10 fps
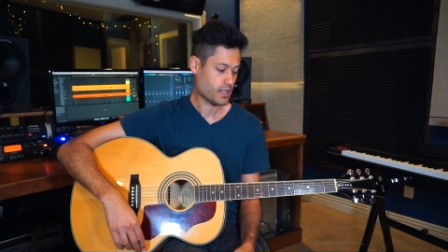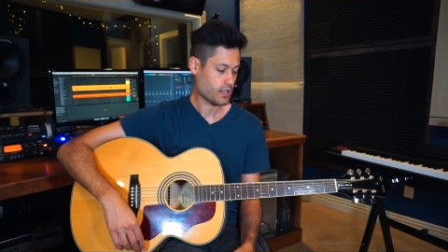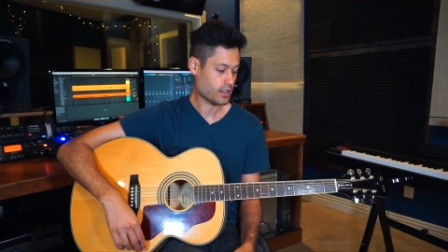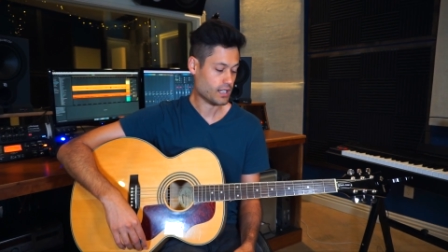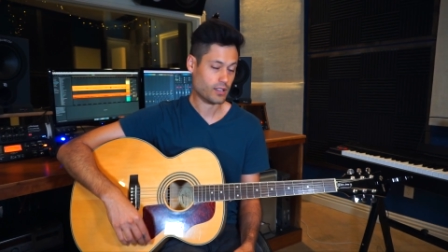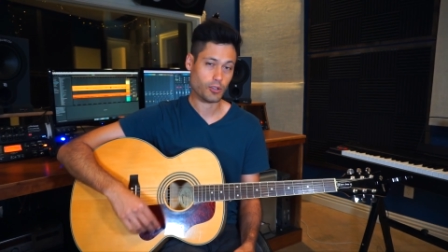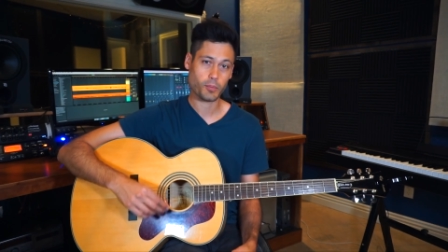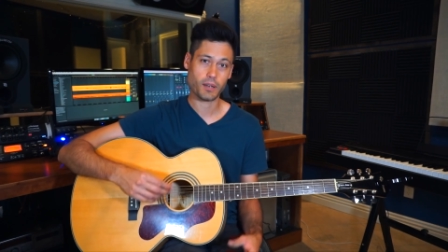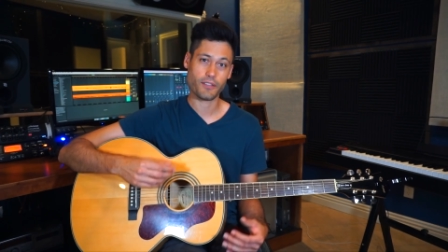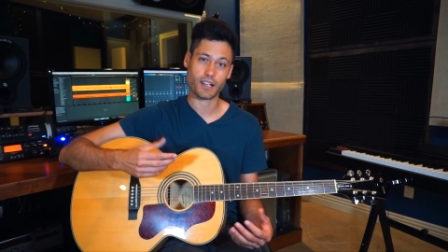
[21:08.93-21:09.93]
a little
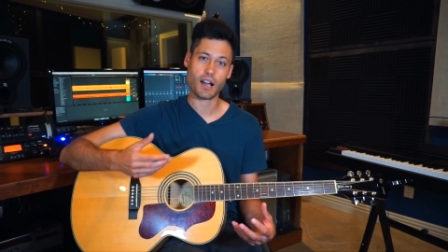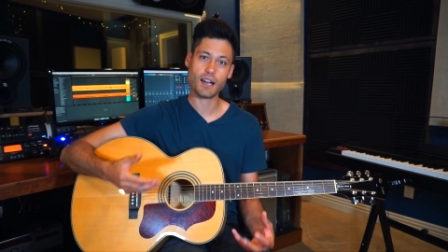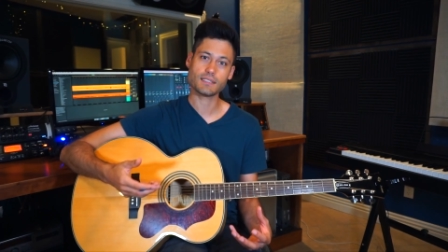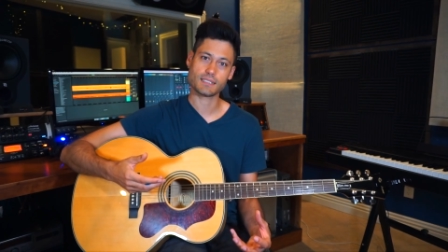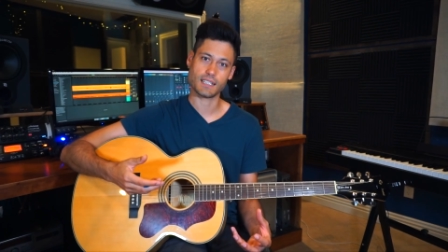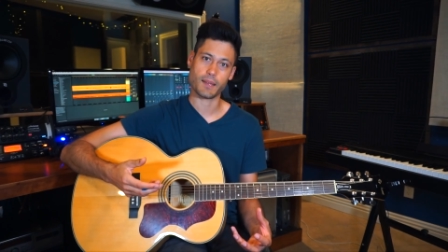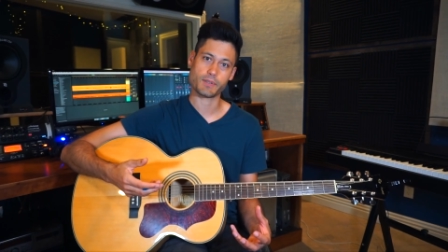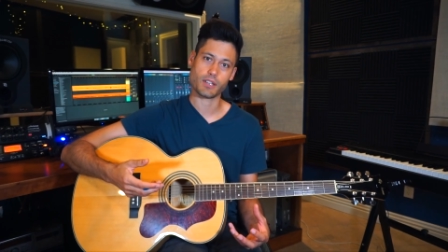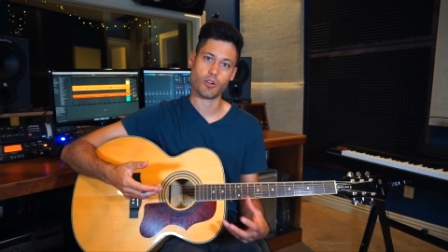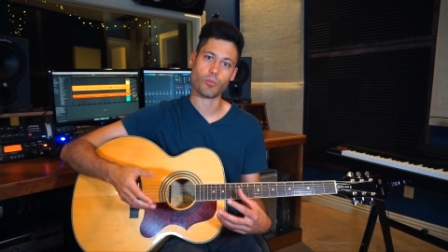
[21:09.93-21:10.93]
bit of the
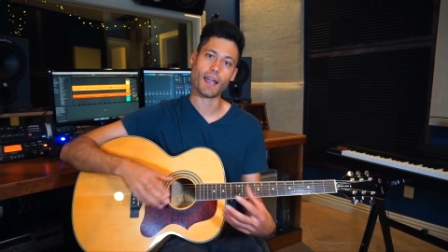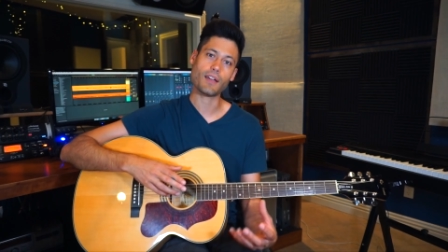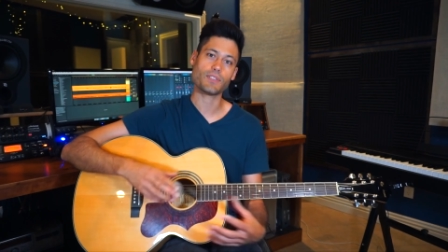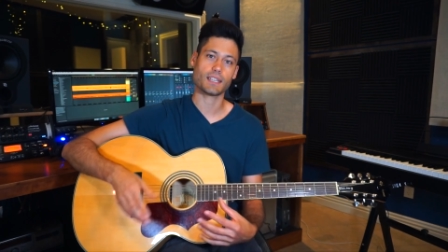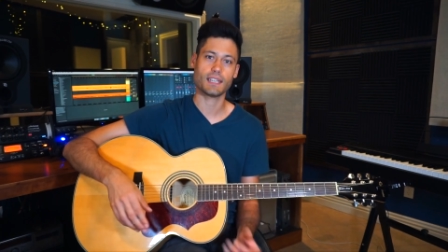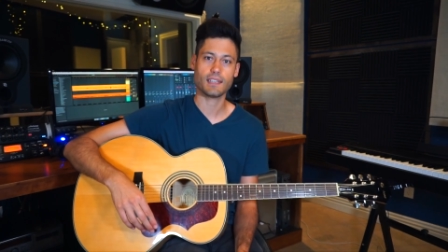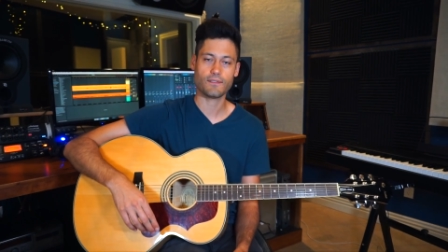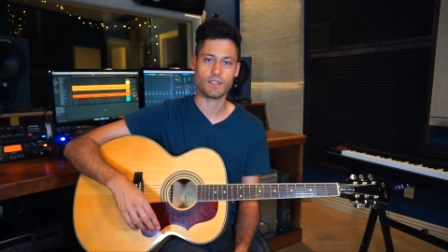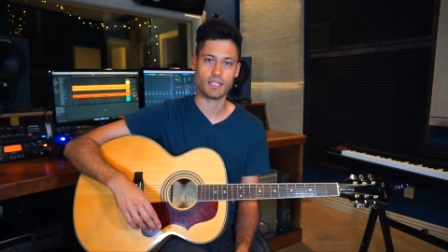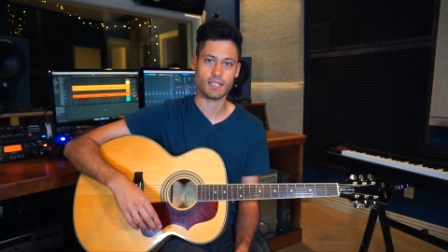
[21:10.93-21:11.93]
concepts around the key
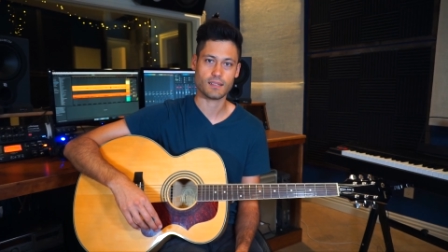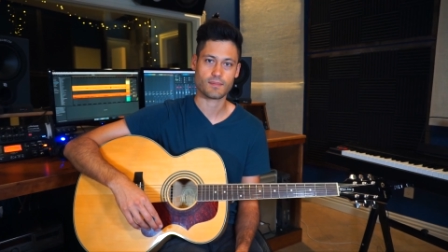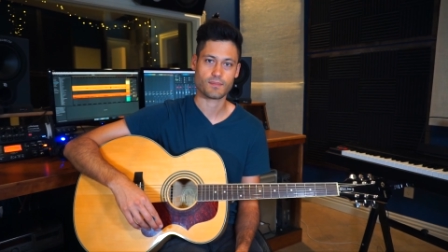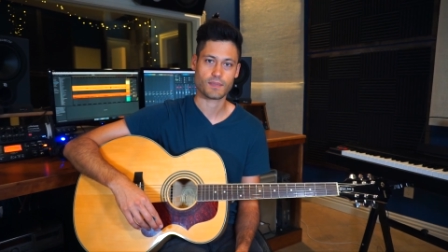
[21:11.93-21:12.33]
of D.